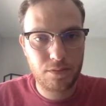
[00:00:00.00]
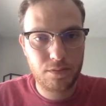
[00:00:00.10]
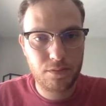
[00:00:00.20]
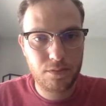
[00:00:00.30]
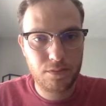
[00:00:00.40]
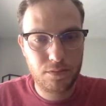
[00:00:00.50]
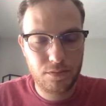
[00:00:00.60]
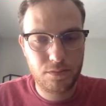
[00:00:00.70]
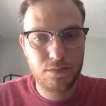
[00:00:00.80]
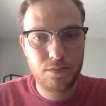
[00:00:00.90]

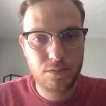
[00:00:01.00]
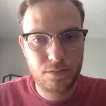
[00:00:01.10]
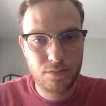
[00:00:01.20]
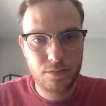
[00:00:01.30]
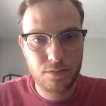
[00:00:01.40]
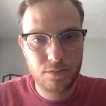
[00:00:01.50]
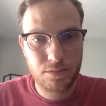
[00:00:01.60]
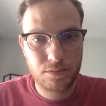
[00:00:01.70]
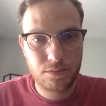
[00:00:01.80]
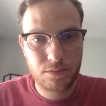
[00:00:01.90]

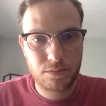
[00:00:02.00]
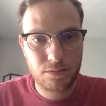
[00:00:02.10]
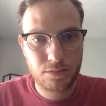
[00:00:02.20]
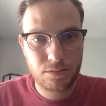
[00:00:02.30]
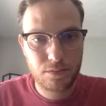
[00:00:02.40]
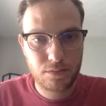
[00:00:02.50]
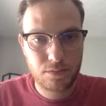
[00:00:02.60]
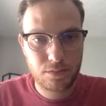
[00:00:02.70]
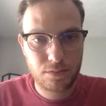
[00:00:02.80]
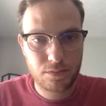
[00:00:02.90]

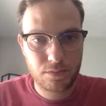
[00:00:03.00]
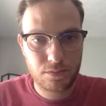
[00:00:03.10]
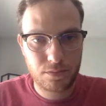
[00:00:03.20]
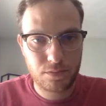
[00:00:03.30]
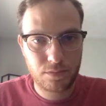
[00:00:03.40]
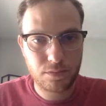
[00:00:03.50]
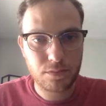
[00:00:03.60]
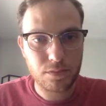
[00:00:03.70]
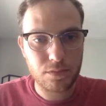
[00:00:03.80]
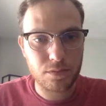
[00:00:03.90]

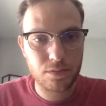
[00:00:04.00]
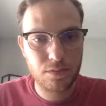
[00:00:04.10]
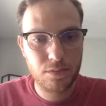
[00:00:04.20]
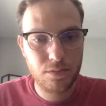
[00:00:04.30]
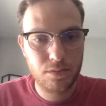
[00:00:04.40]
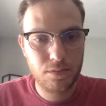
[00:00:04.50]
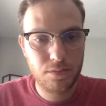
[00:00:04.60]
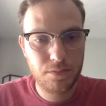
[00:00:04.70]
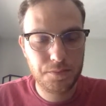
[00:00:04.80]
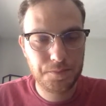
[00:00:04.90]

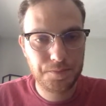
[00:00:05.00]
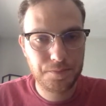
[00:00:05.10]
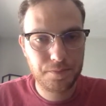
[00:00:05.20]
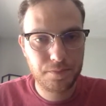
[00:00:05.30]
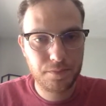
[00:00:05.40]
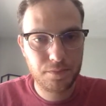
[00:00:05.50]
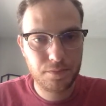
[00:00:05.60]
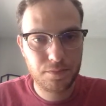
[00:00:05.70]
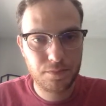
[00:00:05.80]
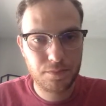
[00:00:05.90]

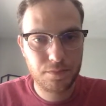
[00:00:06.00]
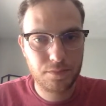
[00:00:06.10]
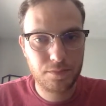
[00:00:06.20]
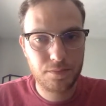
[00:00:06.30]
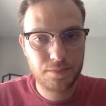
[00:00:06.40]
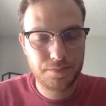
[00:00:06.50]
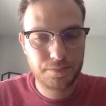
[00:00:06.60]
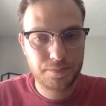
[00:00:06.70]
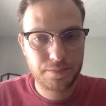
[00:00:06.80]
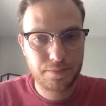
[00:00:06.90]

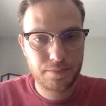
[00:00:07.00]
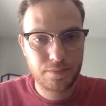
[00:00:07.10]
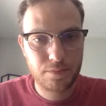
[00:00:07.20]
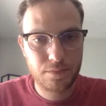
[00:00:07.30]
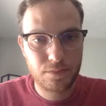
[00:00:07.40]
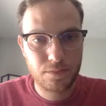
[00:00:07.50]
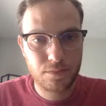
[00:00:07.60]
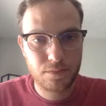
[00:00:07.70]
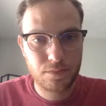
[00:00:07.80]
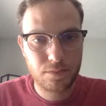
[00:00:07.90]
This person isn't speaking.